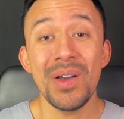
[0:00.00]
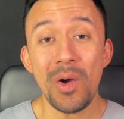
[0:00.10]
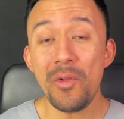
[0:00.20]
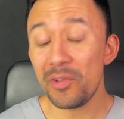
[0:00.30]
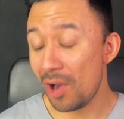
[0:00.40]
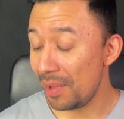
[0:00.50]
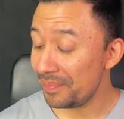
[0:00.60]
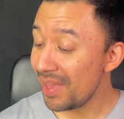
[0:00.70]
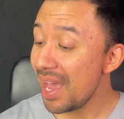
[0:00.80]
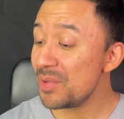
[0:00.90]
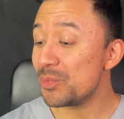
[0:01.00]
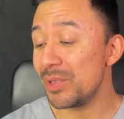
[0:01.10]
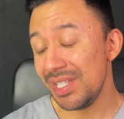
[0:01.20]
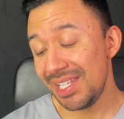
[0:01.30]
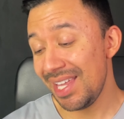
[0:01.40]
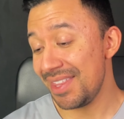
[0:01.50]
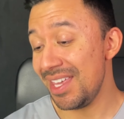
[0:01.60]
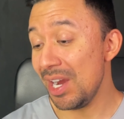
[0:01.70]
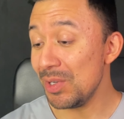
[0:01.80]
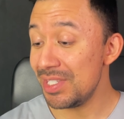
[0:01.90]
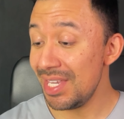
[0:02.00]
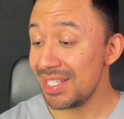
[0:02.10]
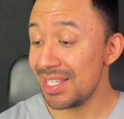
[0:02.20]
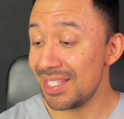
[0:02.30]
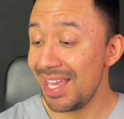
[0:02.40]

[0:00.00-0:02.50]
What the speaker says: Overall, I really like the Air6s,